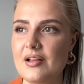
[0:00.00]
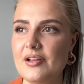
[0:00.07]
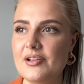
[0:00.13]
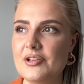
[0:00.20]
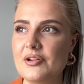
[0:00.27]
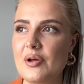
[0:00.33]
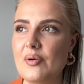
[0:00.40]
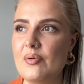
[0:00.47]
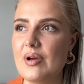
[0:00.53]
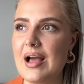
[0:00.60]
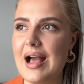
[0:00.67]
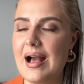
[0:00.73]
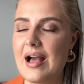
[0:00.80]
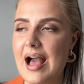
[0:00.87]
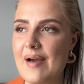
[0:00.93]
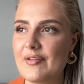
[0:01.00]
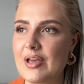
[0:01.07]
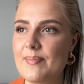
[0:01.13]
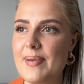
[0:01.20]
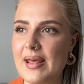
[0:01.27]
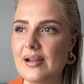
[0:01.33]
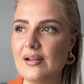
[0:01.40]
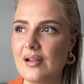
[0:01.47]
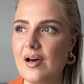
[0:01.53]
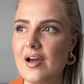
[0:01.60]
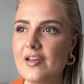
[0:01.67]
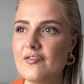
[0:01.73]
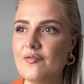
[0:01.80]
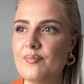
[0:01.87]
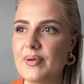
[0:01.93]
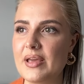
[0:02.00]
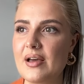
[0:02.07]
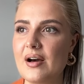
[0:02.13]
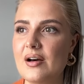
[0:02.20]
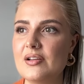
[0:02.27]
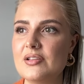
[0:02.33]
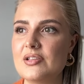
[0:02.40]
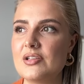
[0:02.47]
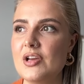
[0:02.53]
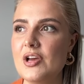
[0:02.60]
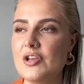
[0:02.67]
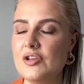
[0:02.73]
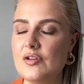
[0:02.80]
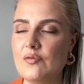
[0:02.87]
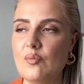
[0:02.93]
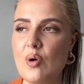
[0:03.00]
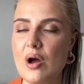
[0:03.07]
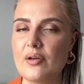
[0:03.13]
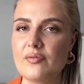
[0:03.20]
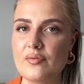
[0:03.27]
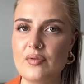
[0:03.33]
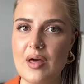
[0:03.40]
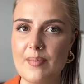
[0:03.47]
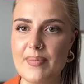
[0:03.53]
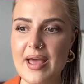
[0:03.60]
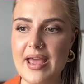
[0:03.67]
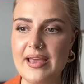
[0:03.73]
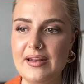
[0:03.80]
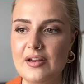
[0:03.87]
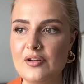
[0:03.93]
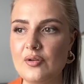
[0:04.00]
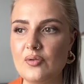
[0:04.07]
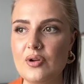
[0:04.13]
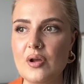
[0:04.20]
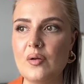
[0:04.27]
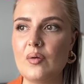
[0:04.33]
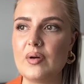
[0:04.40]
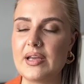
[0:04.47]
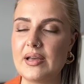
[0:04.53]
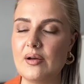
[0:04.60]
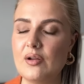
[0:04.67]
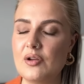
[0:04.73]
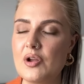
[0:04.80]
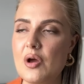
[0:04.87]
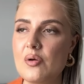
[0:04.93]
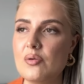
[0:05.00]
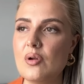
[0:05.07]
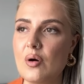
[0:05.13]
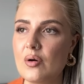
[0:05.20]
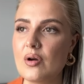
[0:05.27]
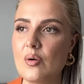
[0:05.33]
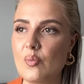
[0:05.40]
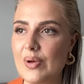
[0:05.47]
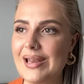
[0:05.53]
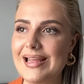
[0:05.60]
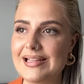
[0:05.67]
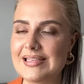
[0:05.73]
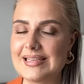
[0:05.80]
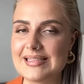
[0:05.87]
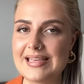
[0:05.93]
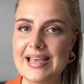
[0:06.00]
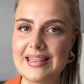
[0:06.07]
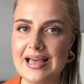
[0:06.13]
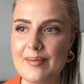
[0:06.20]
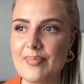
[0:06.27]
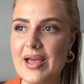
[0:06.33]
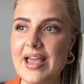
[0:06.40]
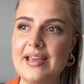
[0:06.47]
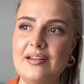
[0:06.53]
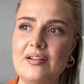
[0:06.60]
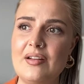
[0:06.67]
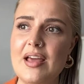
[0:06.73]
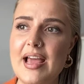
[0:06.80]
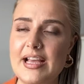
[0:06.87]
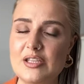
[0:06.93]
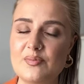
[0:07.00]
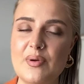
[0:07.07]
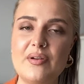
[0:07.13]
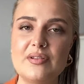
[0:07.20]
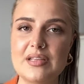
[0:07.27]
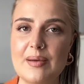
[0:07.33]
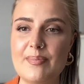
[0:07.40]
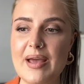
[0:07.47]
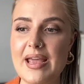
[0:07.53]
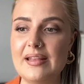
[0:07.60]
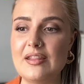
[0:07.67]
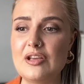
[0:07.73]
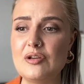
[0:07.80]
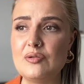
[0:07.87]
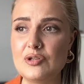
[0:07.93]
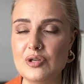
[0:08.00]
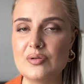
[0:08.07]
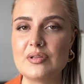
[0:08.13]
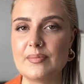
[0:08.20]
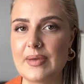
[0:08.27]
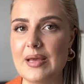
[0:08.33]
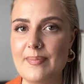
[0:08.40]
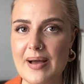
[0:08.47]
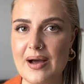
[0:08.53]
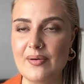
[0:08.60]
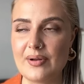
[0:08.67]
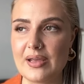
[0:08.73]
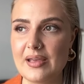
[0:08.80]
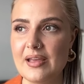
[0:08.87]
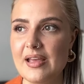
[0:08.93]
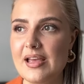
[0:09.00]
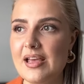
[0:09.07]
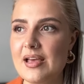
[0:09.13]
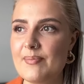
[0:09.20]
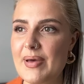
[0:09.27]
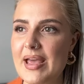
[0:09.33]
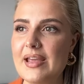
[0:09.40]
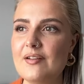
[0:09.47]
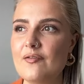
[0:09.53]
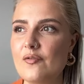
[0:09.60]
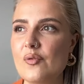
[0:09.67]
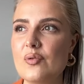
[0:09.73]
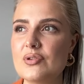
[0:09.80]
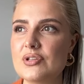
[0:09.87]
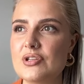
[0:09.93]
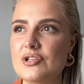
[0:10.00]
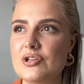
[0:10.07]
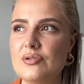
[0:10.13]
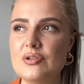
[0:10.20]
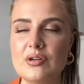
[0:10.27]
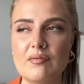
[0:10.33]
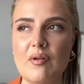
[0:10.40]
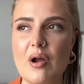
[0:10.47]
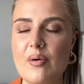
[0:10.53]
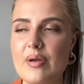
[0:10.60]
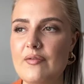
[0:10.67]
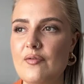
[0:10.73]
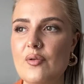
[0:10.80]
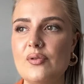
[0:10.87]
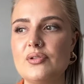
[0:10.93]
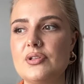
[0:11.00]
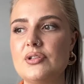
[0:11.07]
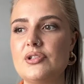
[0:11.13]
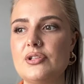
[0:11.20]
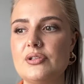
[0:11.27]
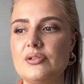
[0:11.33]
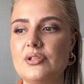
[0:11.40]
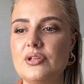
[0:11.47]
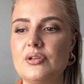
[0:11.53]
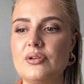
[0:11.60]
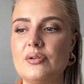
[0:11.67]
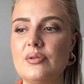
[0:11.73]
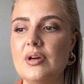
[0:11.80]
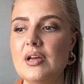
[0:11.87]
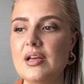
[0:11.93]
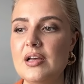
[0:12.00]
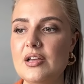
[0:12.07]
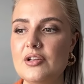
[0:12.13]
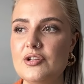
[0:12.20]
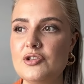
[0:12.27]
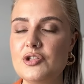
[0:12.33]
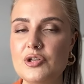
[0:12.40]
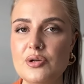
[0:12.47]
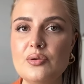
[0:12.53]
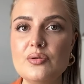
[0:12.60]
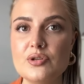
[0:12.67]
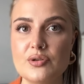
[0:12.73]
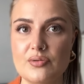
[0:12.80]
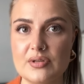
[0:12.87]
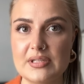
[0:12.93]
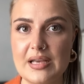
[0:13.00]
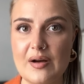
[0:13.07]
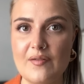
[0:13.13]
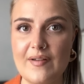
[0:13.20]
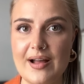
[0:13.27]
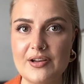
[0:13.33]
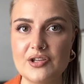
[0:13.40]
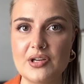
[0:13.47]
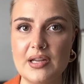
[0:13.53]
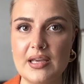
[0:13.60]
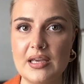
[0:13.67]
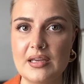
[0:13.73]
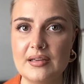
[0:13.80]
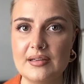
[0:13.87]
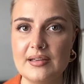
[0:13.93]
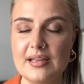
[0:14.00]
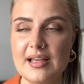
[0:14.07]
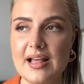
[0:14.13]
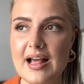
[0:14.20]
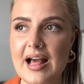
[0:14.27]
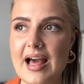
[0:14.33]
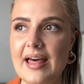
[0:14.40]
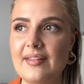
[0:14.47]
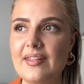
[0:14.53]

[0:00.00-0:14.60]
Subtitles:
you know, having a better life because you've worked through that pain, and you're no longer willing to sit in that pain and experience that pain, that you do something about it. Pain forces you to grow. It forces you to choose yourself, actually. And